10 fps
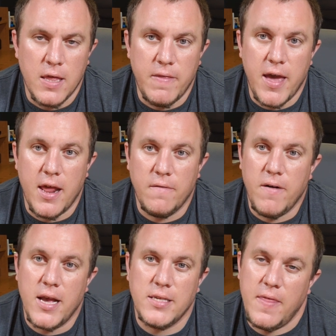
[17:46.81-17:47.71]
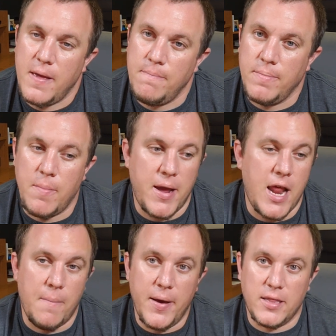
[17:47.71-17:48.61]
They had advised that they may
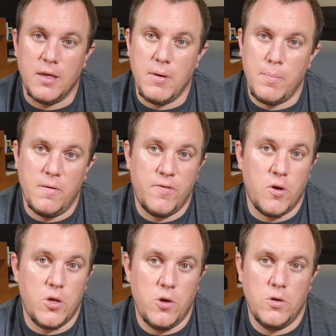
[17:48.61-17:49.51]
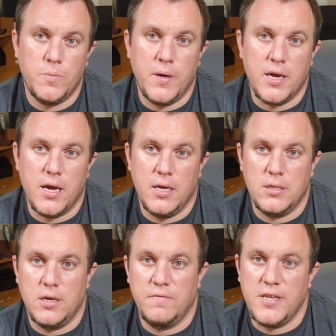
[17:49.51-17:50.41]
not pick them up if they're used
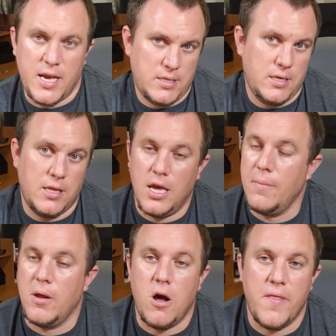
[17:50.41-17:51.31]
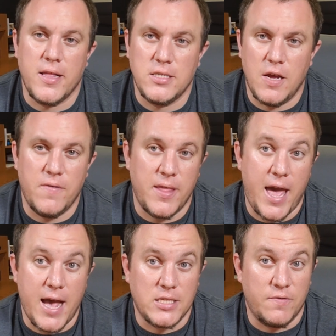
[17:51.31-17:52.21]
because of testing them and all that stuff, and they
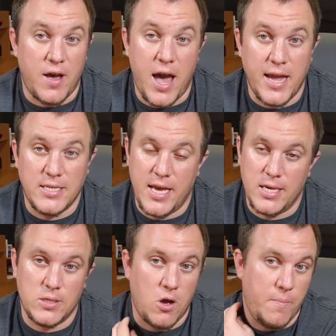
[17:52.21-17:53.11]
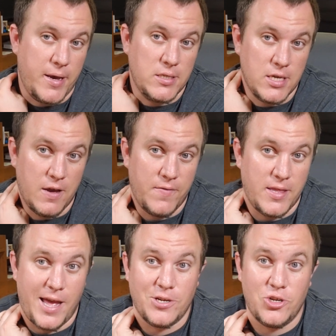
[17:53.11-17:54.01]
asked if I test all my stuff. And
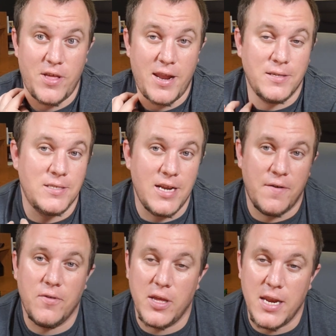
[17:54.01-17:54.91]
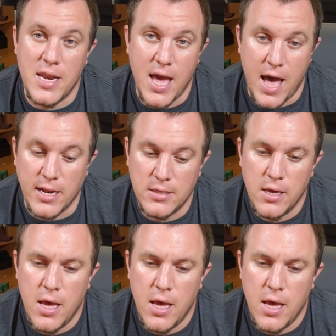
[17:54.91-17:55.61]
the answer to that is definitely not.